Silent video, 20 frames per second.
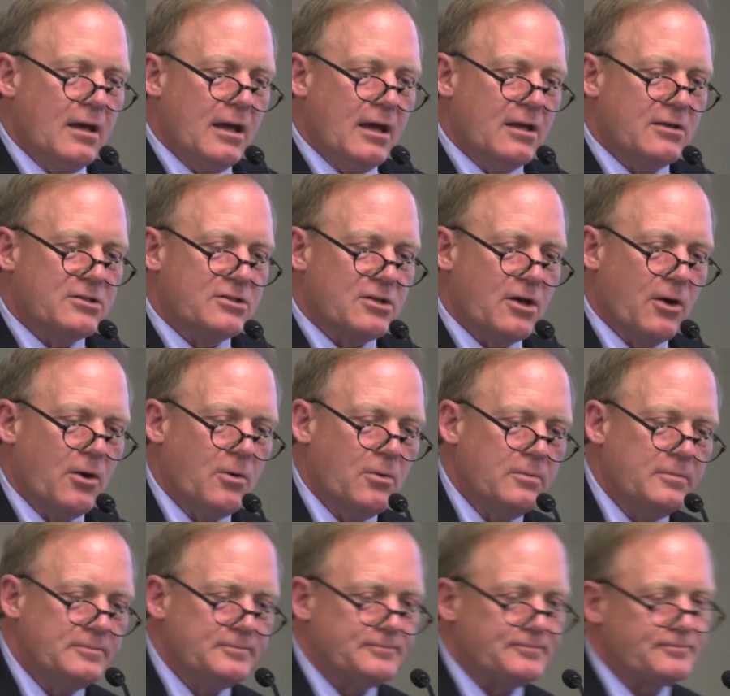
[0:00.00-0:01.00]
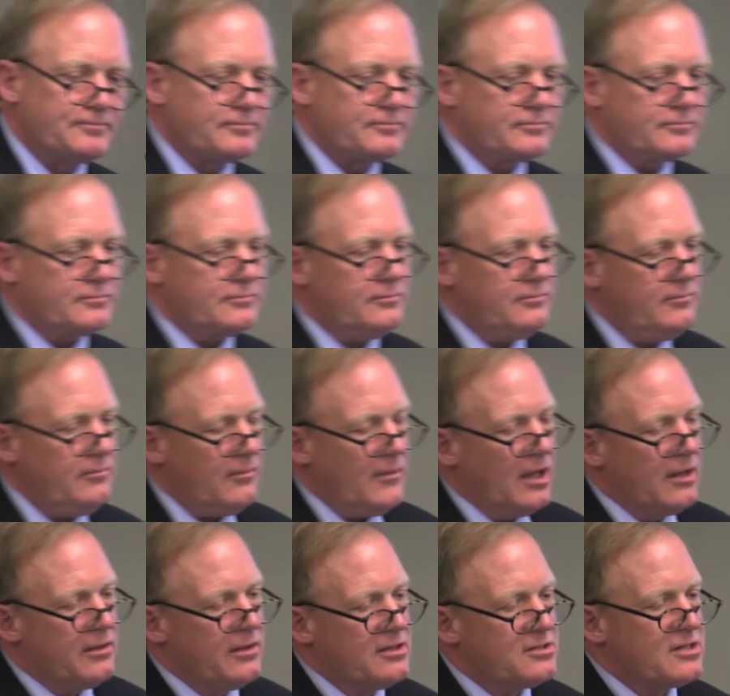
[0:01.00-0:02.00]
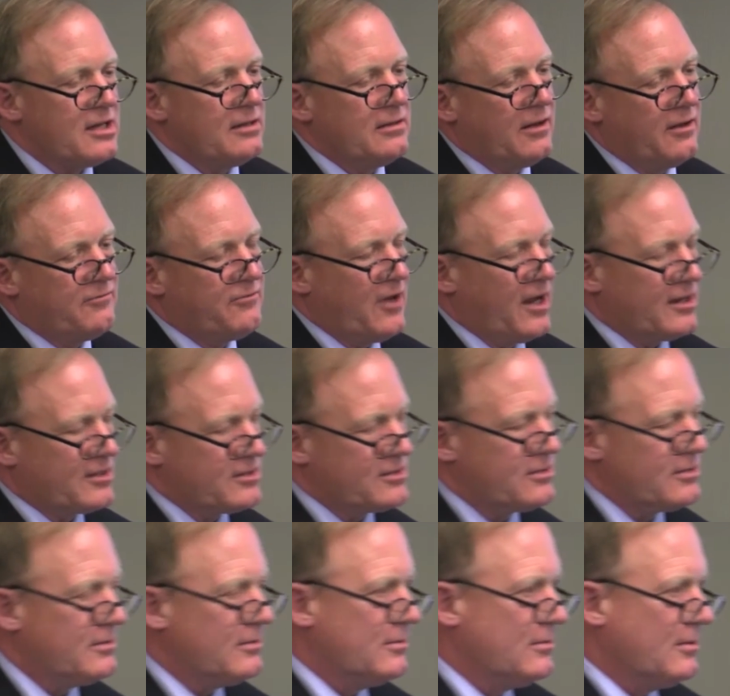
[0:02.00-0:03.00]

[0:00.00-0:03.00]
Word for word: And so this affects